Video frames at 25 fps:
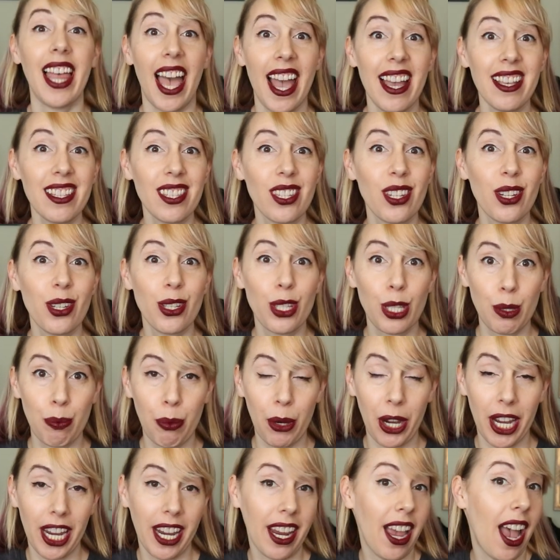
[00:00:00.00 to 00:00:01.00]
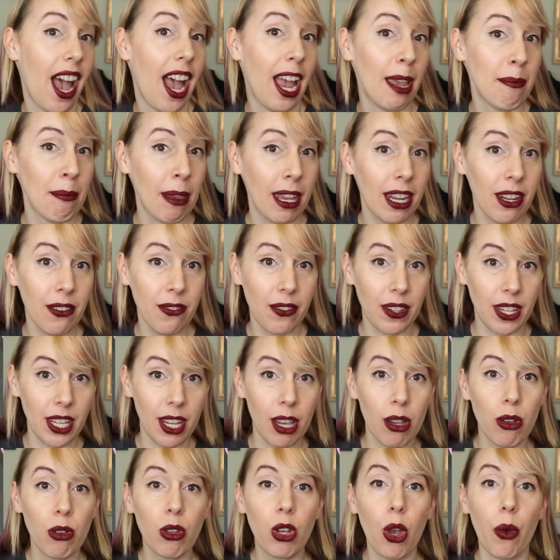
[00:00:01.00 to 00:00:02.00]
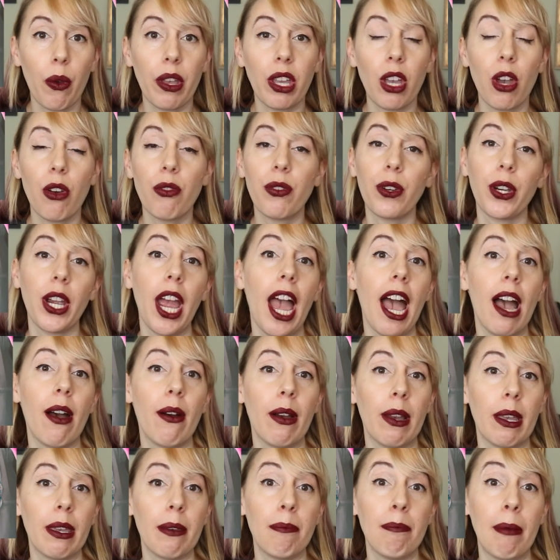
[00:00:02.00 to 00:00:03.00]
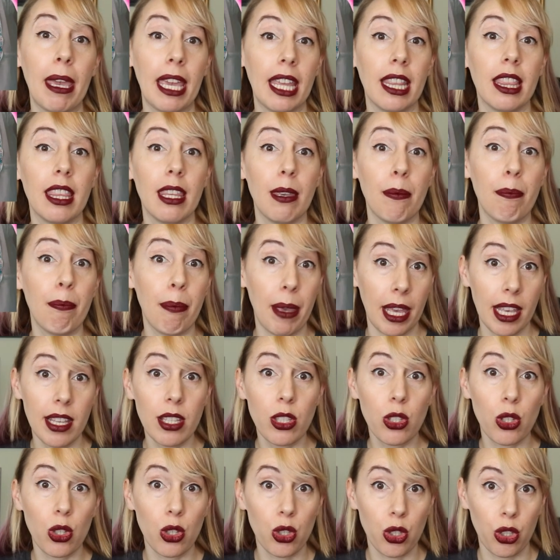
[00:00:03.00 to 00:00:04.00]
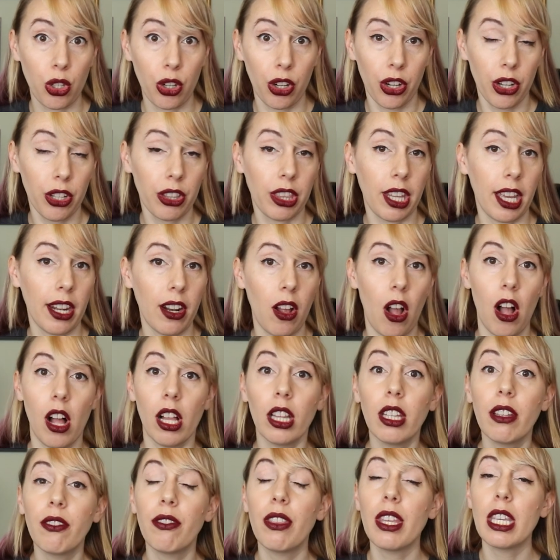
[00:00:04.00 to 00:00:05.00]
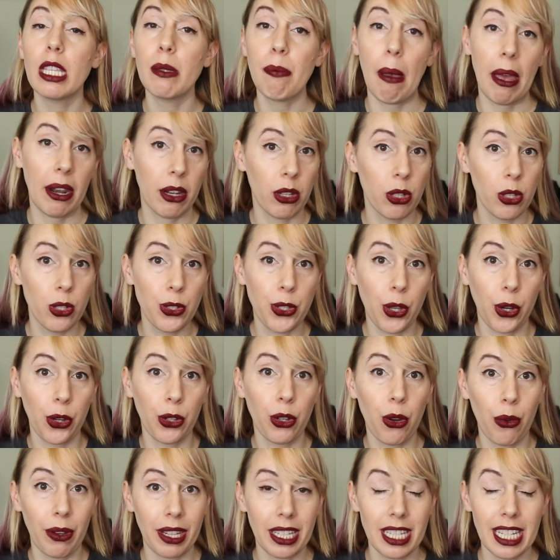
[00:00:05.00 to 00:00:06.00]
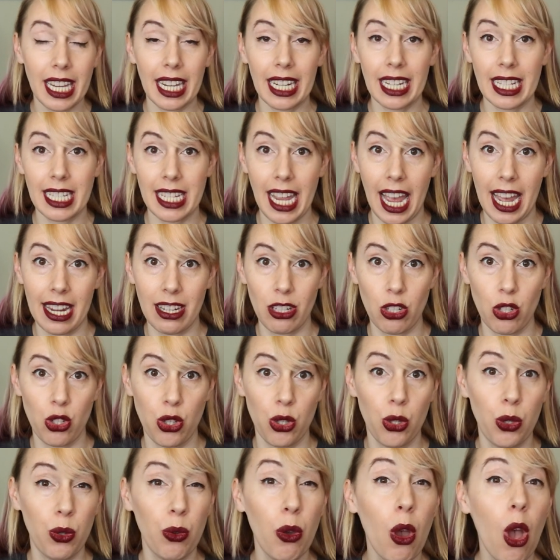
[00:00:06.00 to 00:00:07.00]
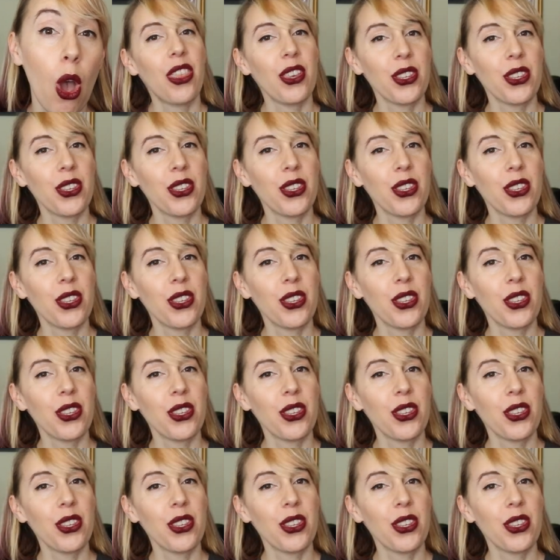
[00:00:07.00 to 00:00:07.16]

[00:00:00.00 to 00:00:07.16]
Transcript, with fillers: Last spring, I made a video going over how I made the base skirt that all of these petals are going to get attached to.